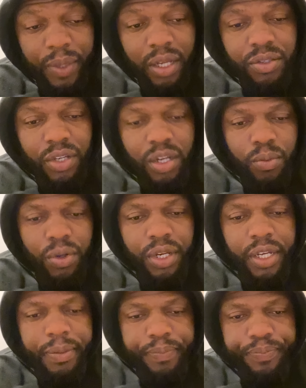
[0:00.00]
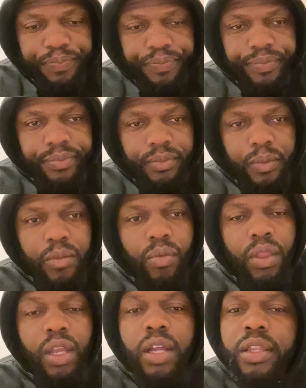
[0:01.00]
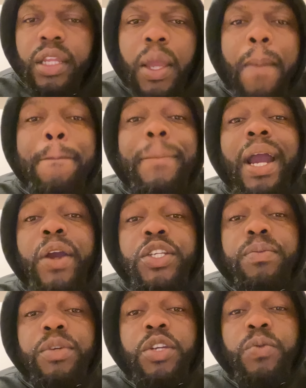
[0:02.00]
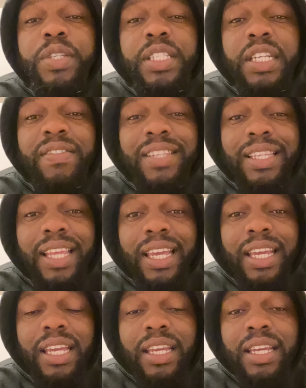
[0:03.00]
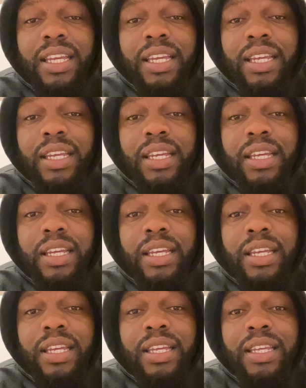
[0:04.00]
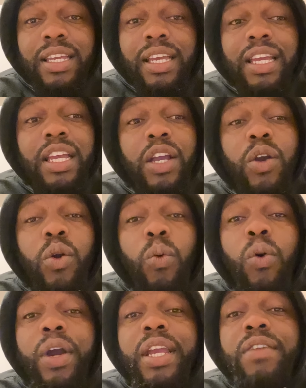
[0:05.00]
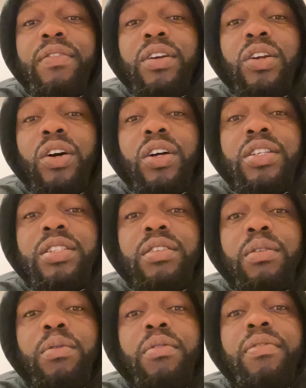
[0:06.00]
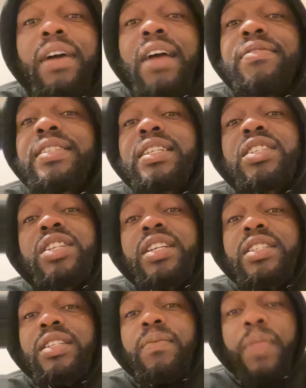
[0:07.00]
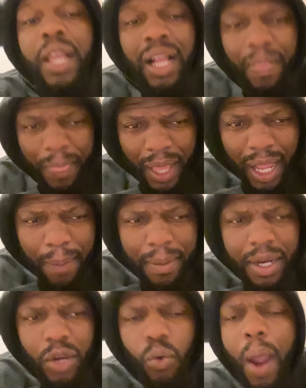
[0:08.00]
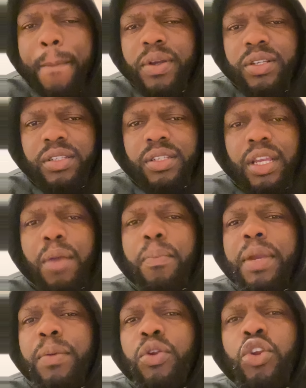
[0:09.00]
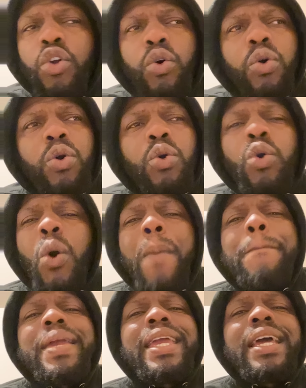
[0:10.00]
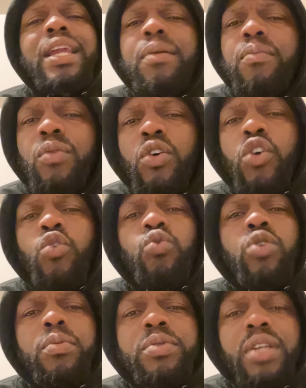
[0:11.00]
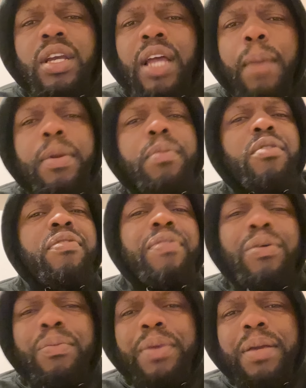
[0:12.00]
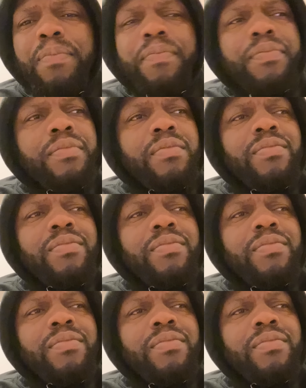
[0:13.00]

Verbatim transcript: I'll tell you what, yeah. The embarrassment you receive today, yeah, won't even last five, six years. How many rappers and people do you know got beaten up, got robbed, people filmed them?